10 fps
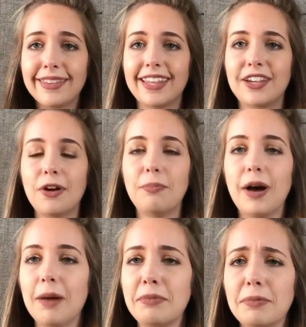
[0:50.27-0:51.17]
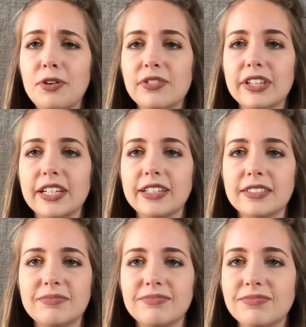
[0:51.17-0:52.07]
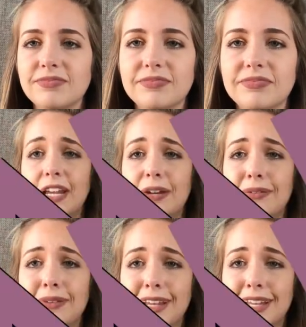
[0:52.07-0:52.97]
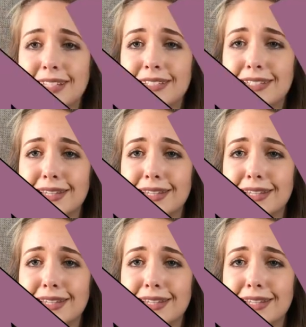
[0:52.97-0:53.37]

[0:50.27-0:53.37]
like go pump them over there and